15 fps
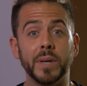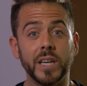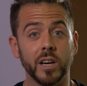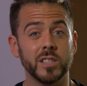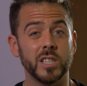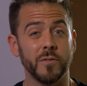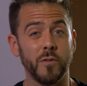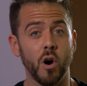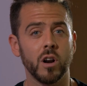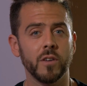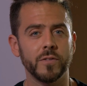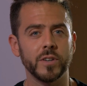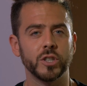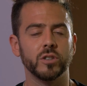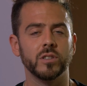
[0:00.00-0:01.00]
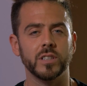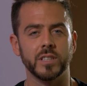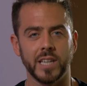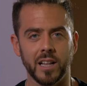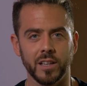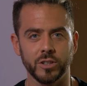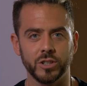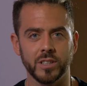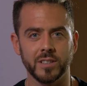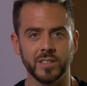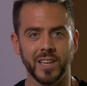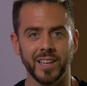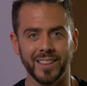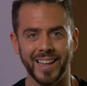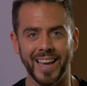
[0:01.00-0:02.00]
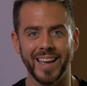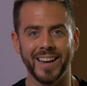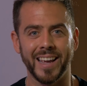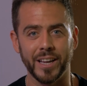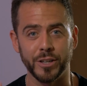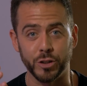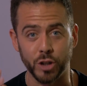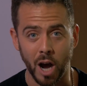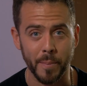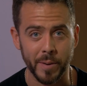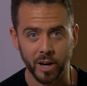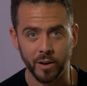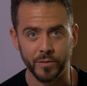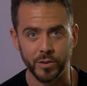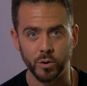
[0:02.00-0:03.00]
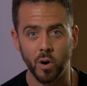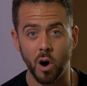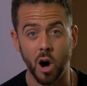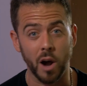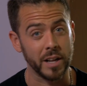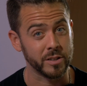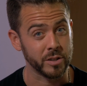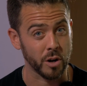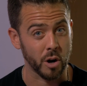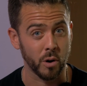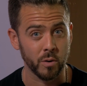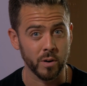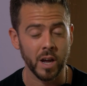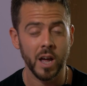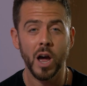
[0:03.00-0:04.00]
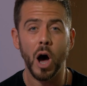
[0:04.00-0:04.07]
Because if artificial intelligence can land a job interview on its own,